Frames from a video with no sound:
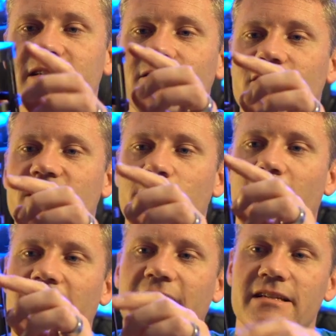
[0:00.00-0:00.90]
little
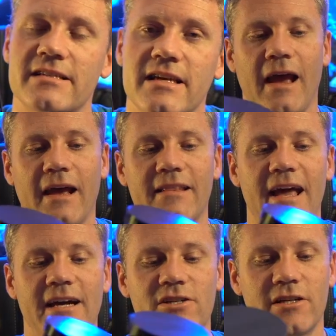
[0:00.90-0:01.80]
spikes, and they
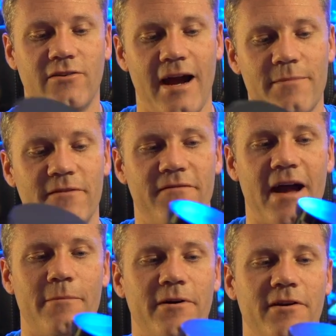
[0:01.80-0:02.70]
actually grab the
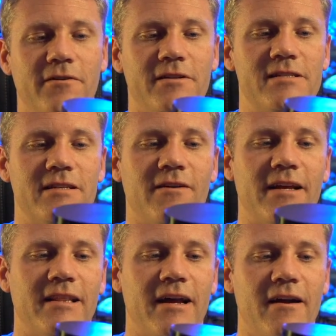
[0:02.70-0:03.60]
fabric. You can see
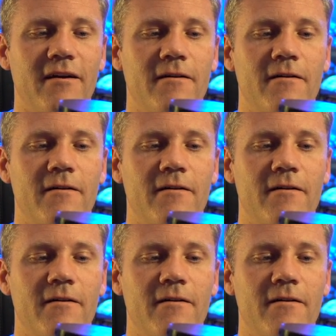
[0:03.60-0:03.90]
right there.